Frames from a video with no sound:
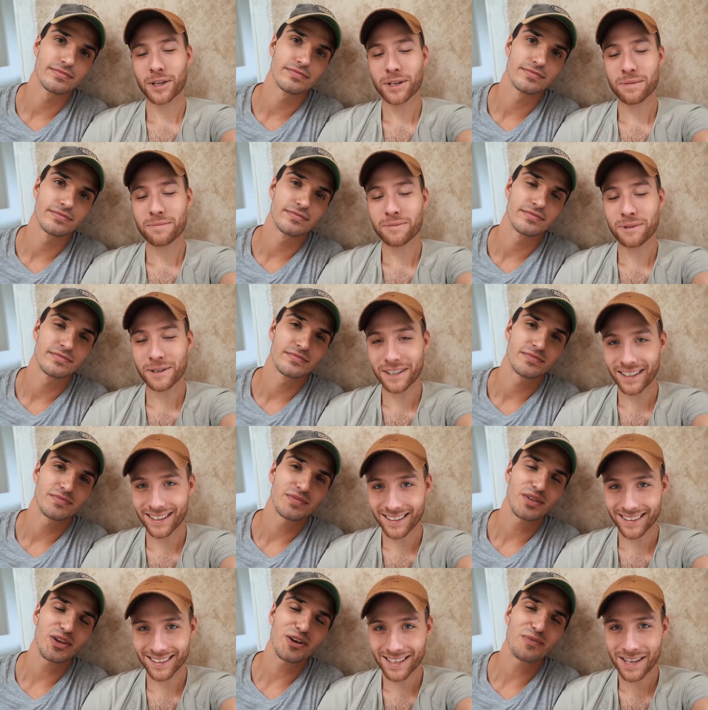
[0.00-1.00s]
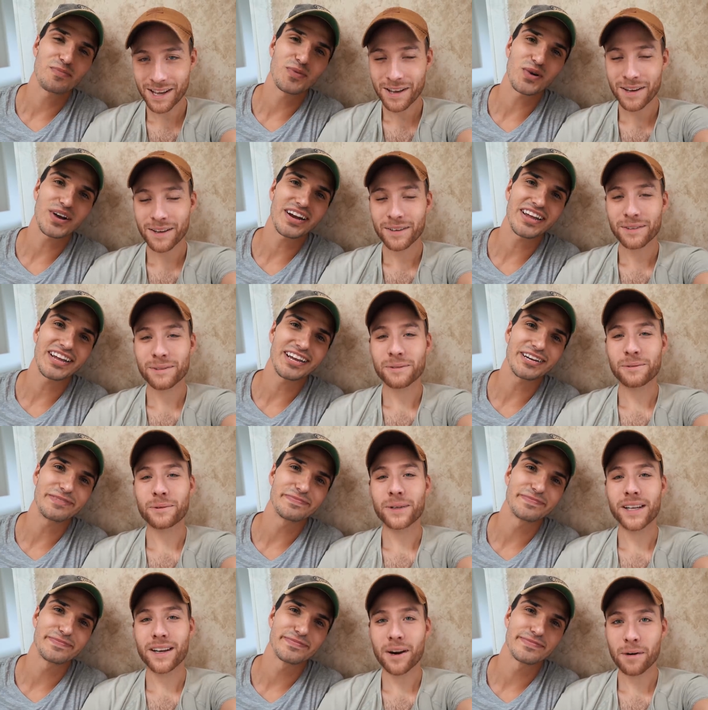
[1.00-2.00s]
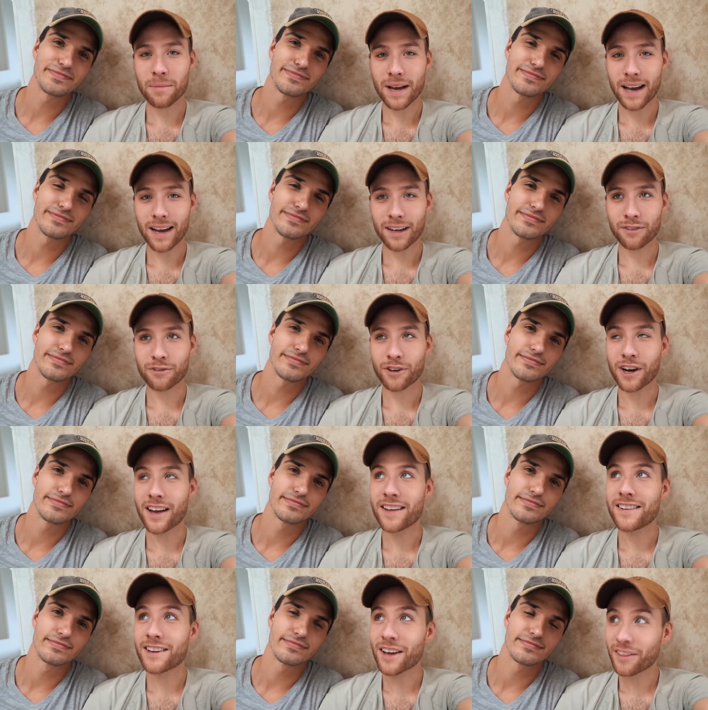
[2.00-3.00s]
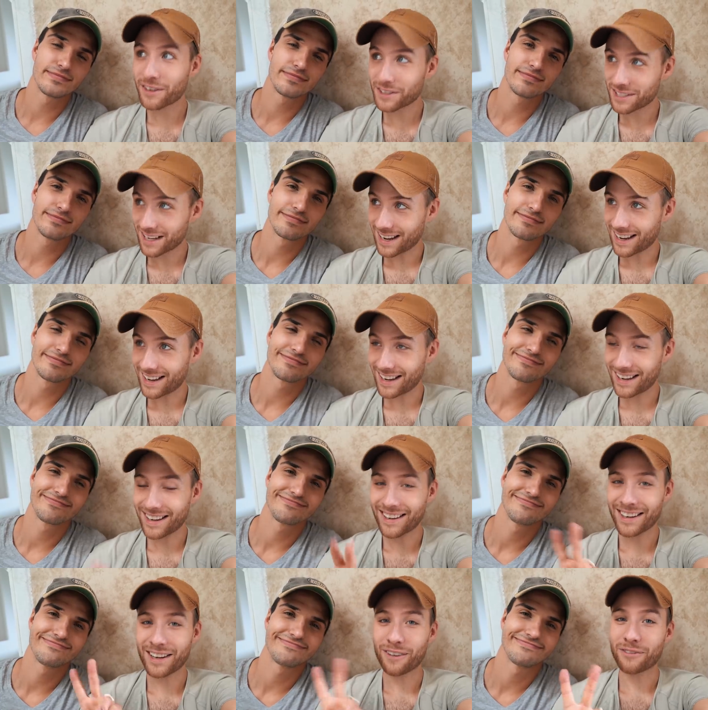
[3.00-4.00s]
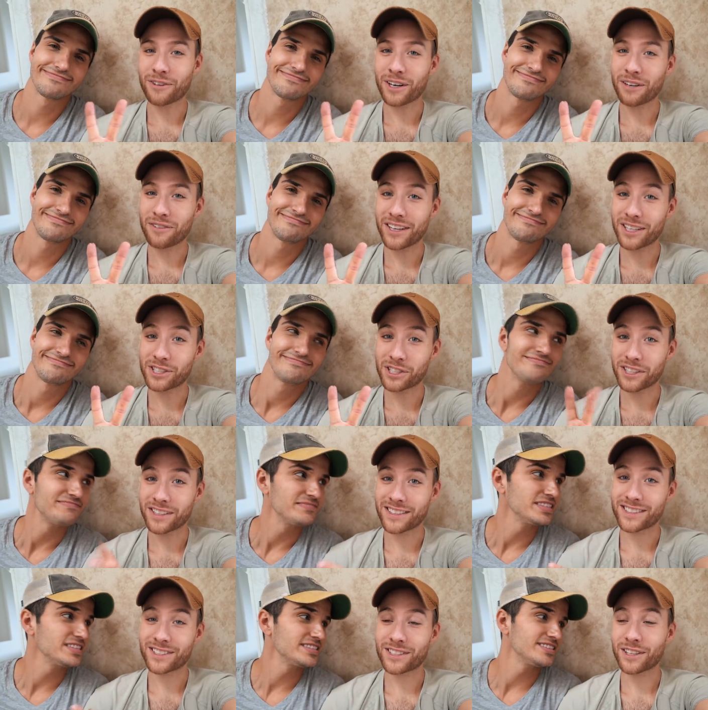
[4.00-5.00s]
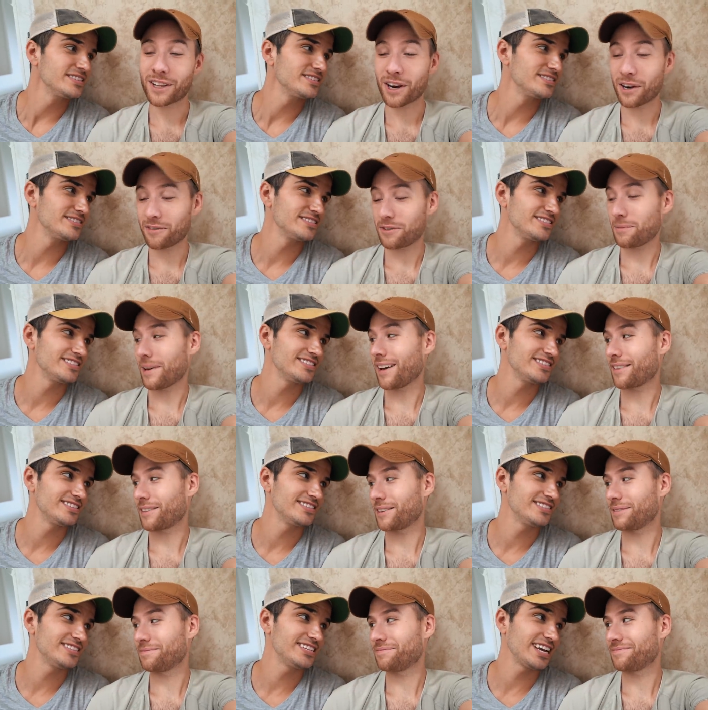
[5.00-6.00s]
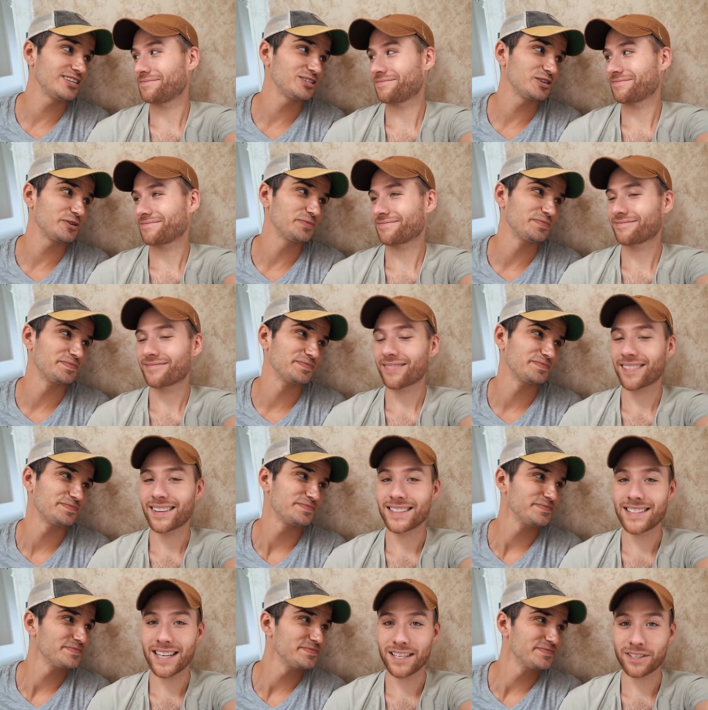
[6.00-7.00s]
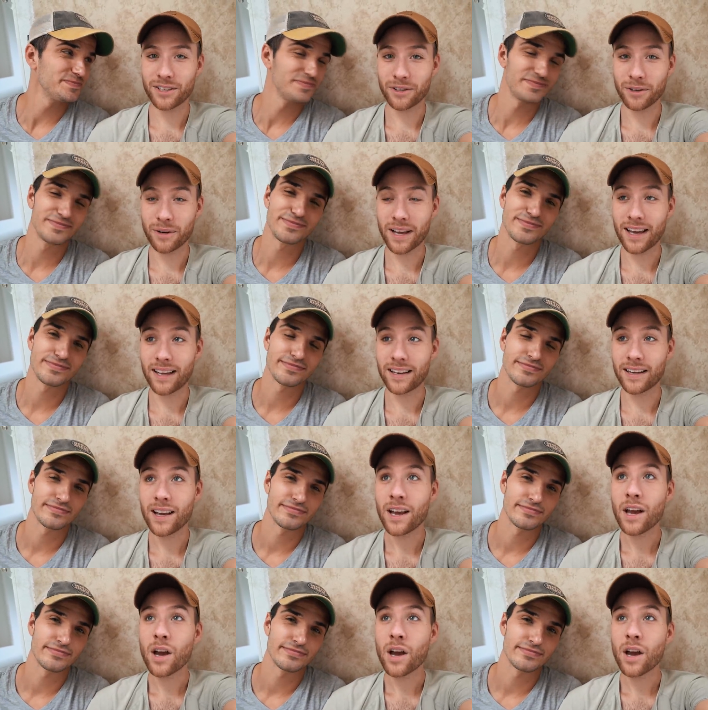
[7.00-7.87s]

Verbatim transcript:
Speaker 1: Good morning. Good morning. We are back for another day of renovations to the RV bathroom. Day 2. And